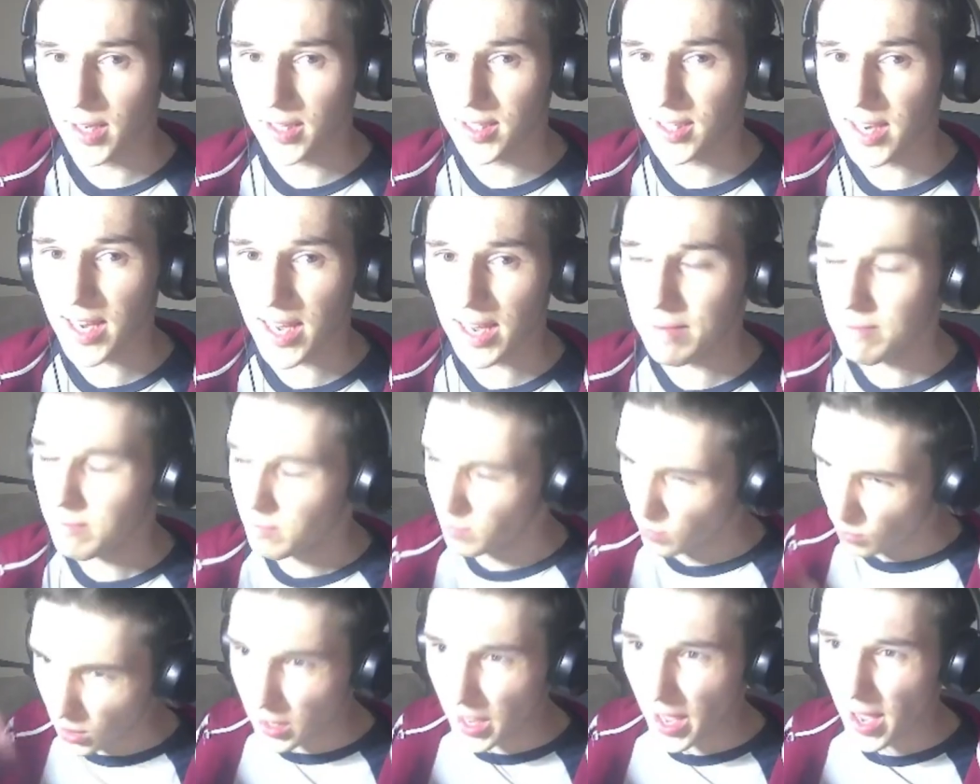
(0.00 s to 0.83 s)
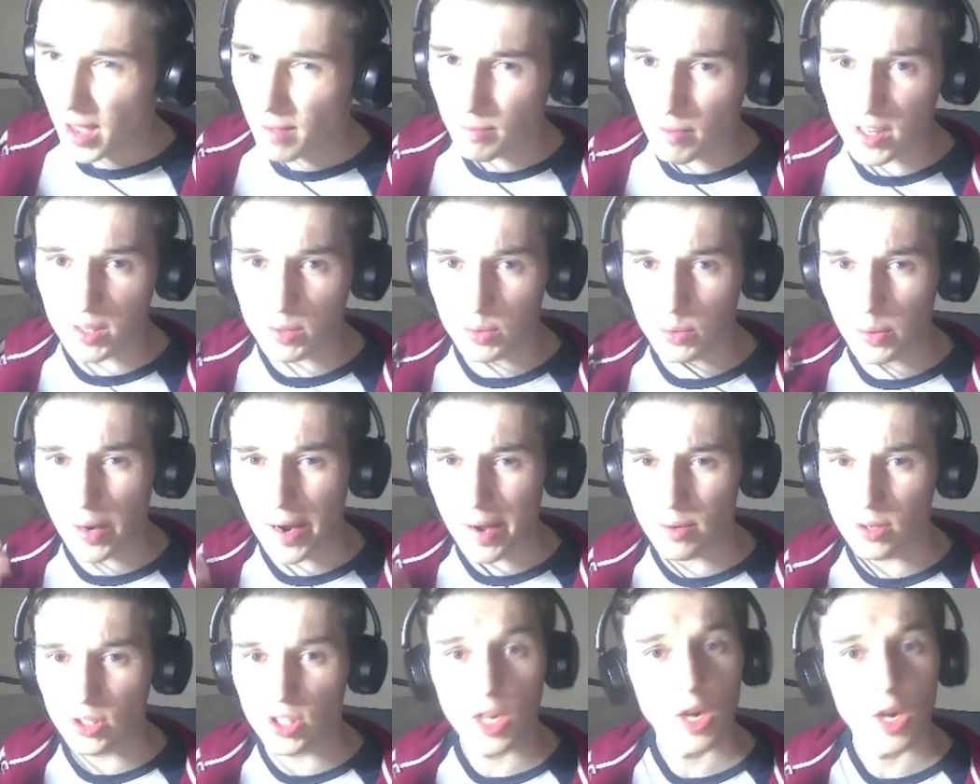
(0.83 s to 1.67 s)
And today, with the help of my
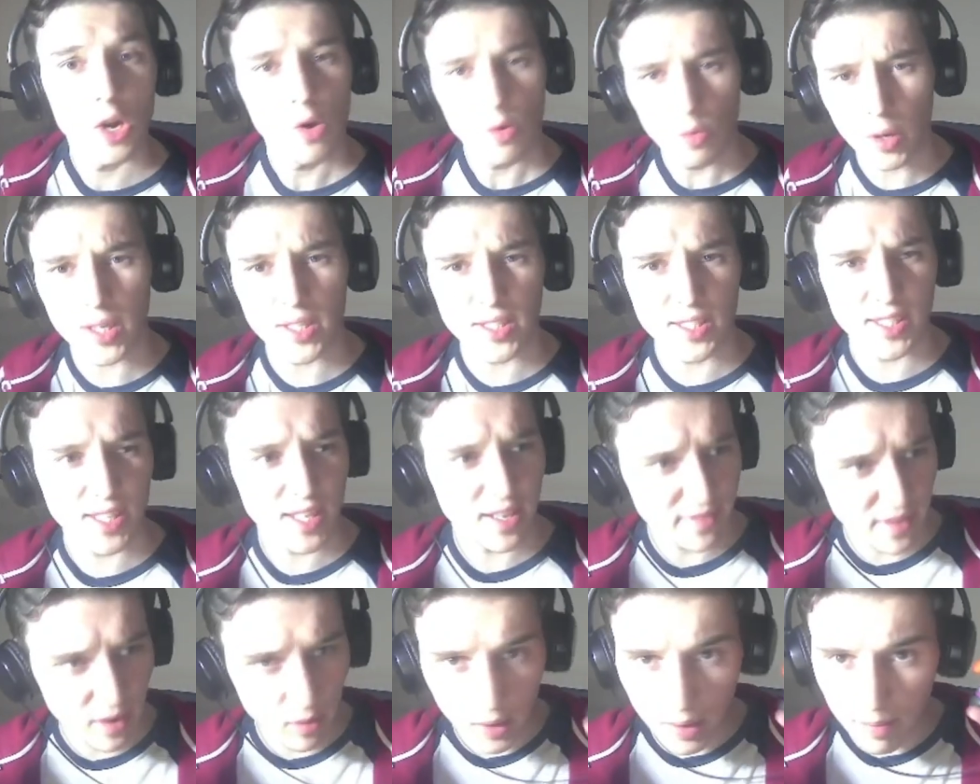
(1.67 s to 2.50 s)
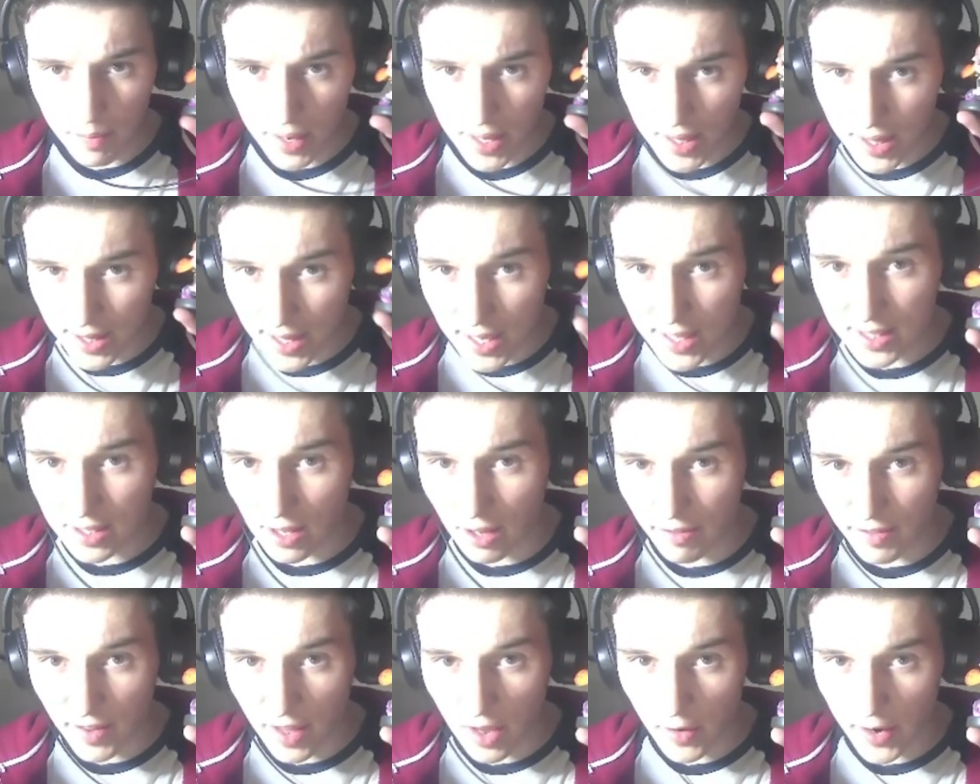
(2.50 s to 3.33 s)
subscribers, we're gonna see if anyone can beat this
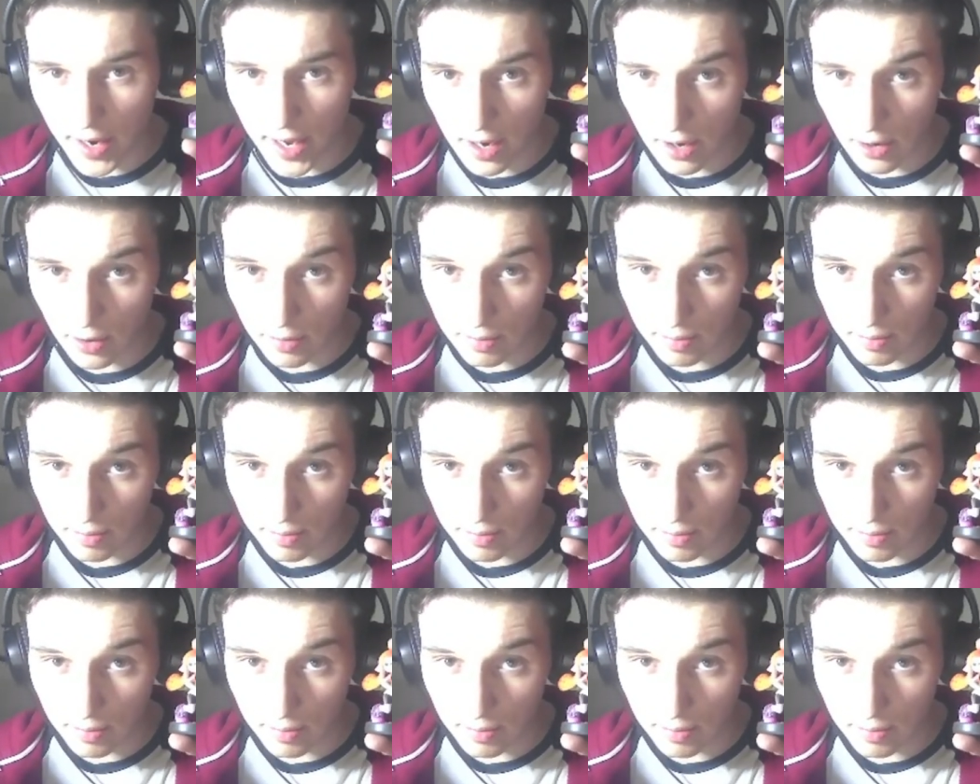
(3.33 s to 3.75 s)
little fella right here.